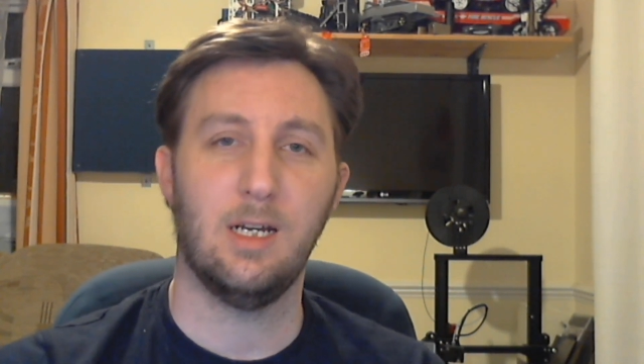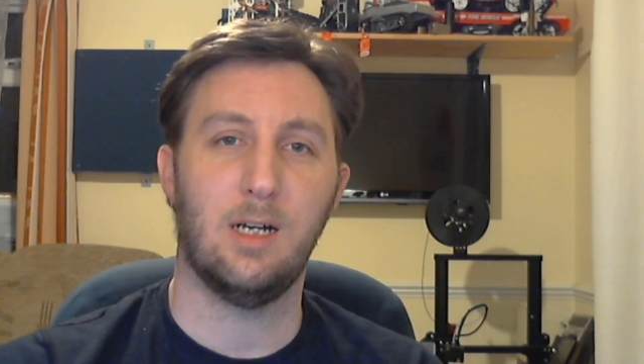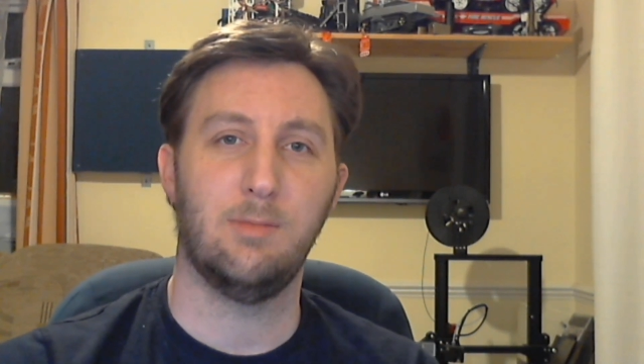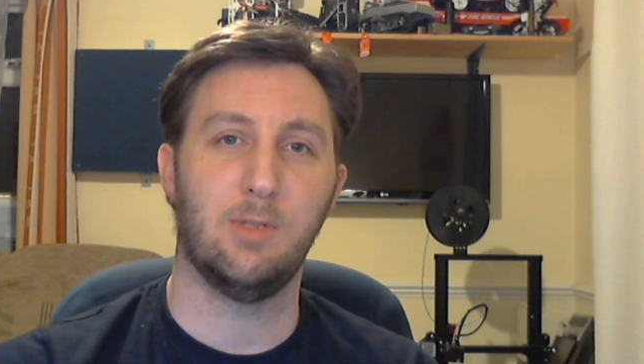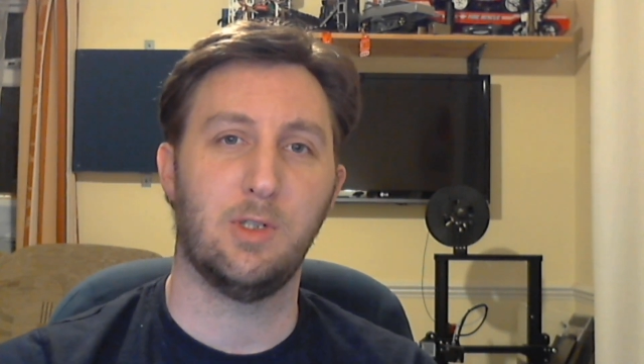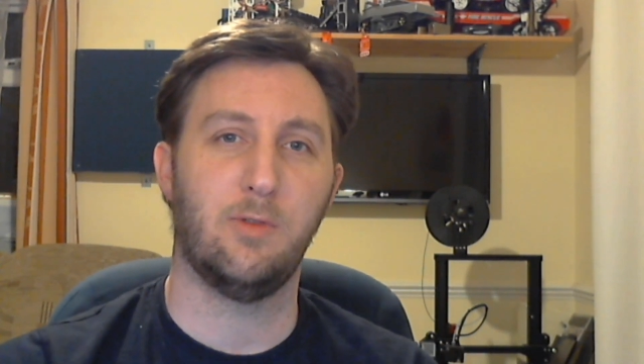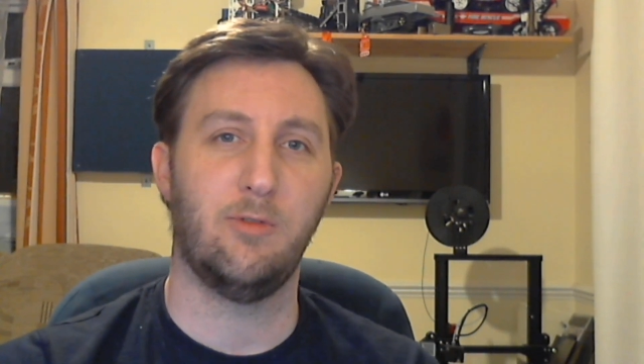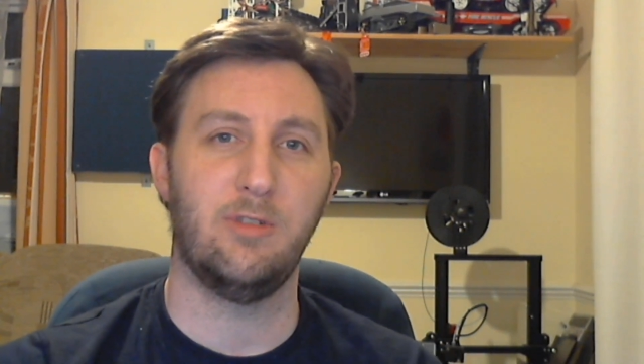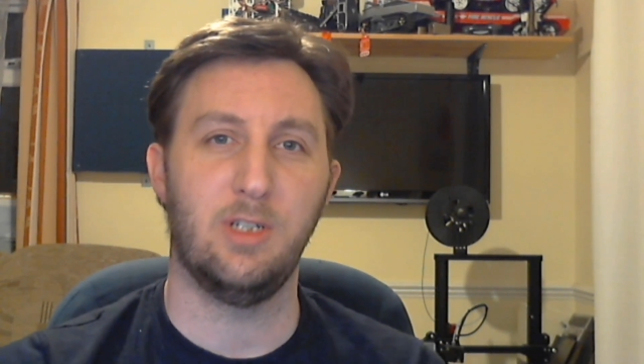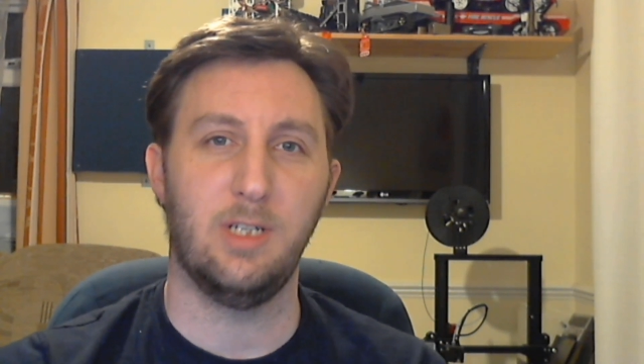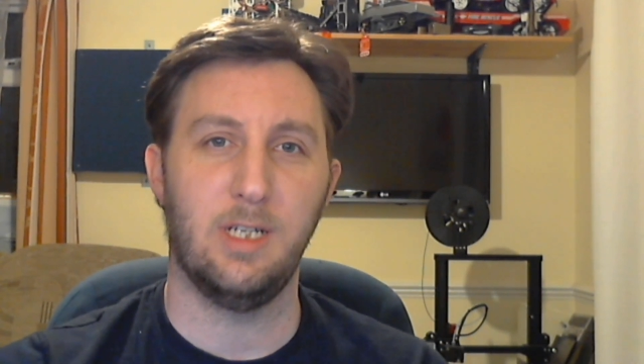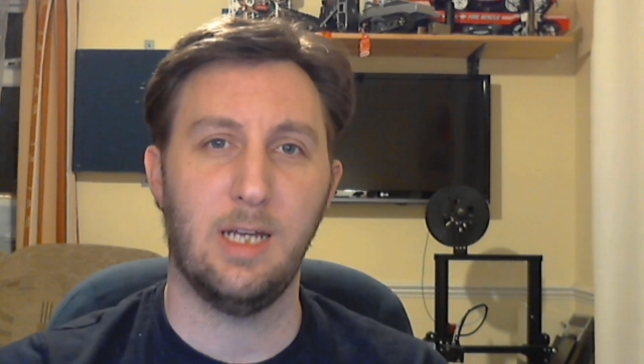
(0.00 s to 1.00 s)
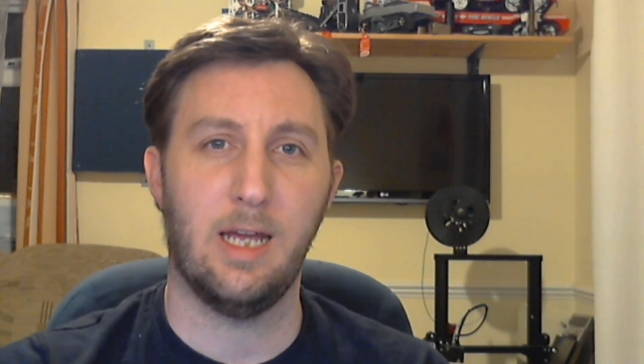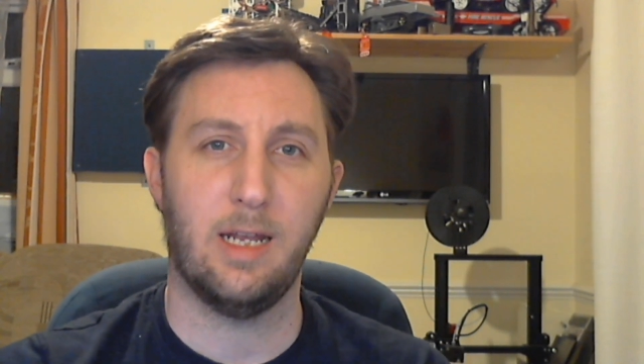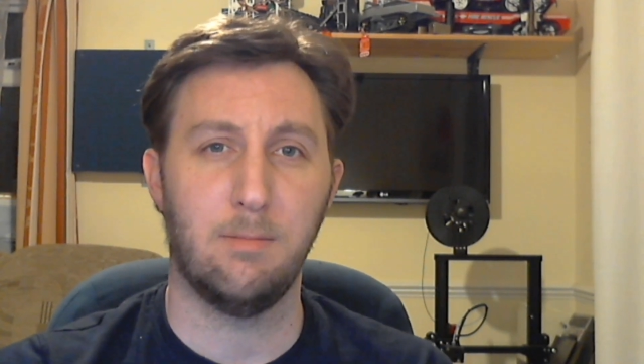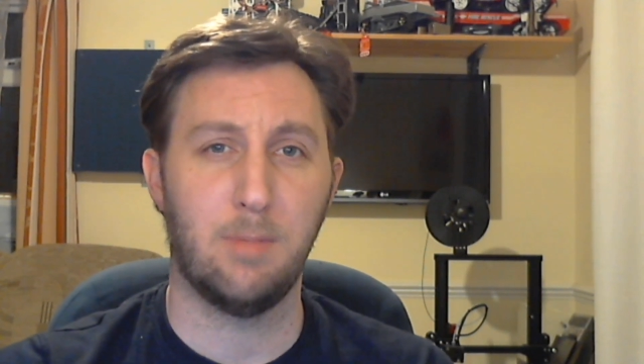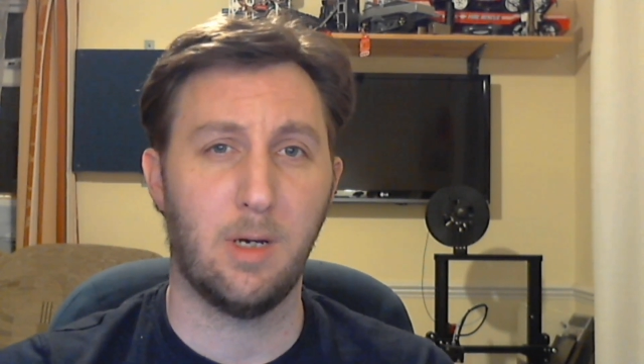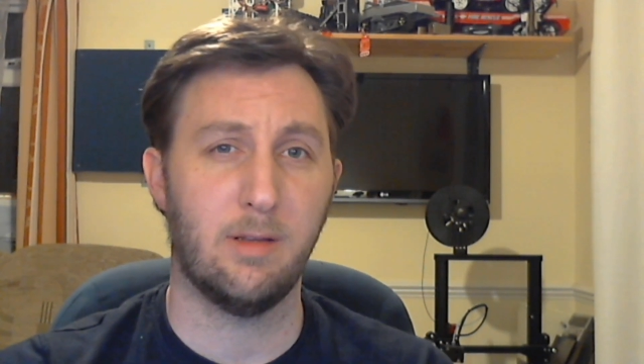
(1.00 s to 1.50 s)
I'm a software engineer and
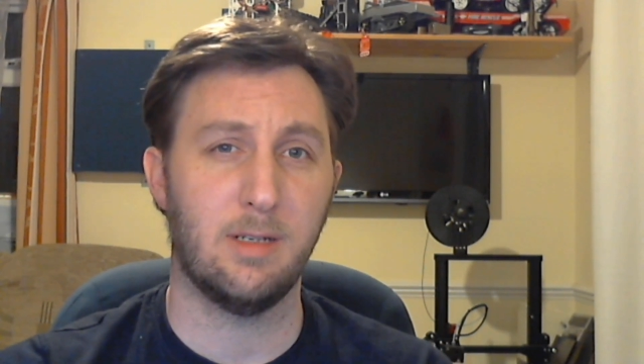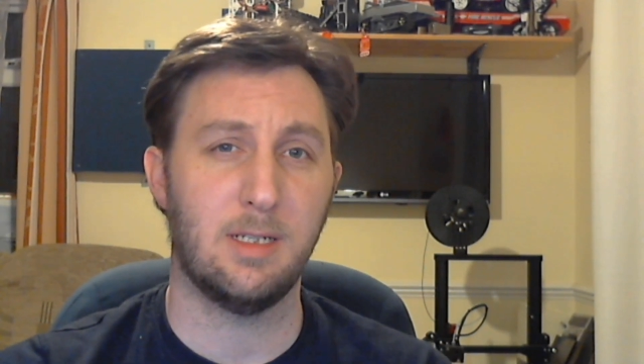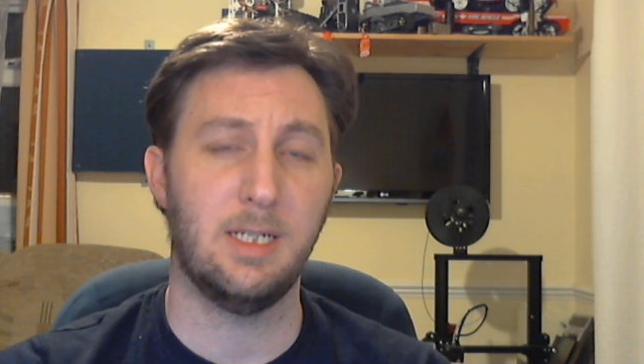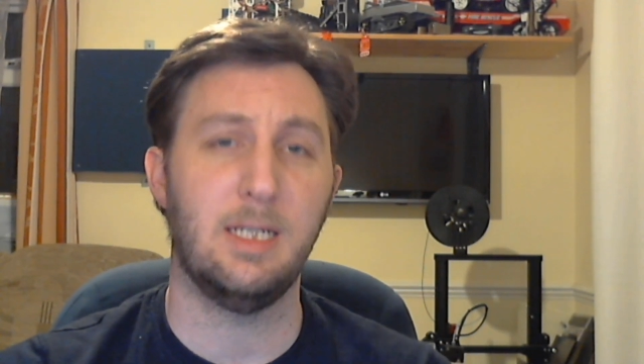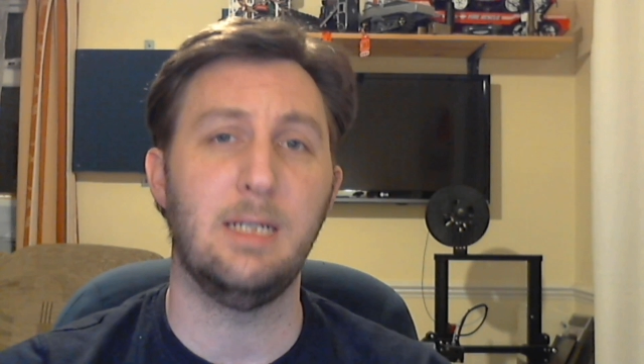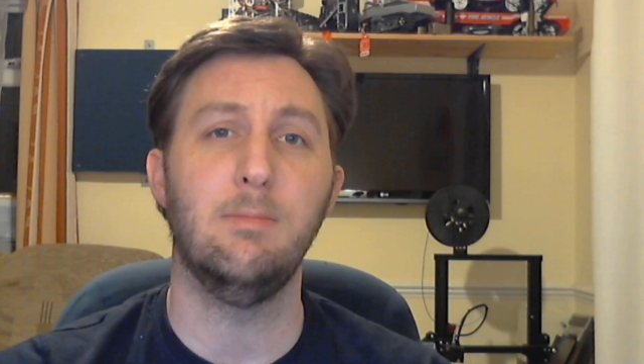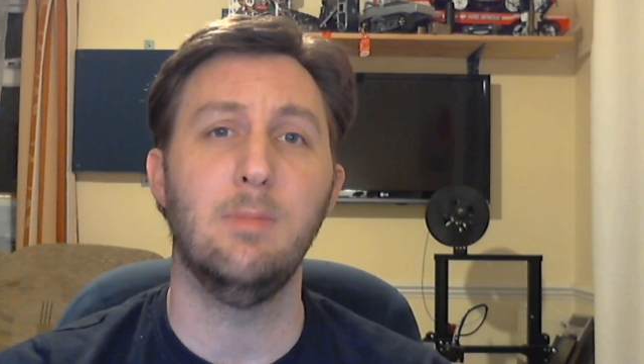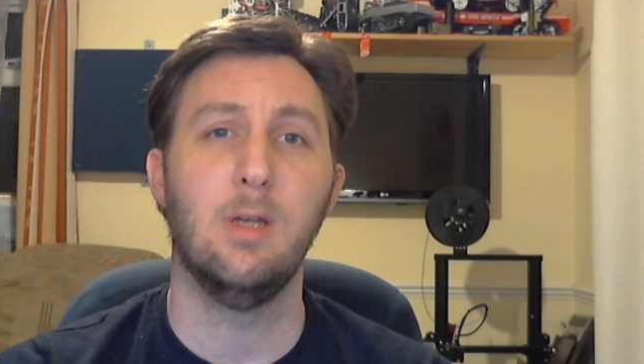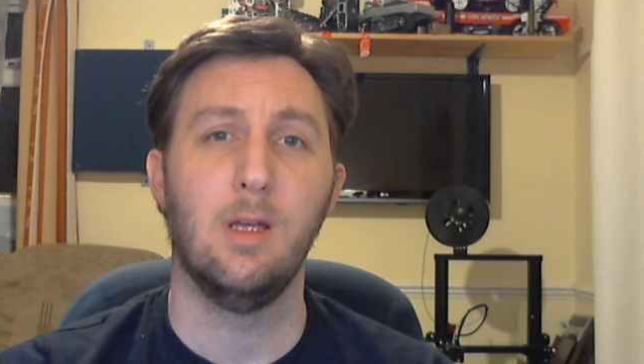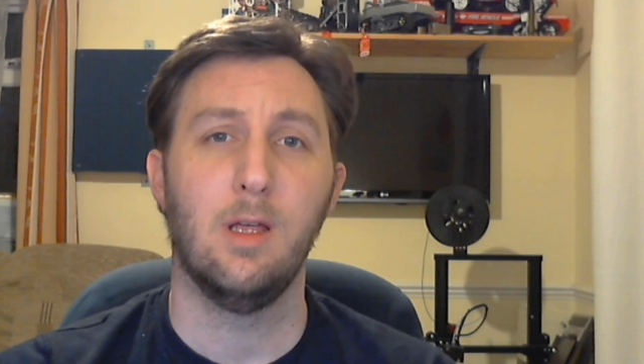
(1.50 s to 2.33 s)
I'm part of the team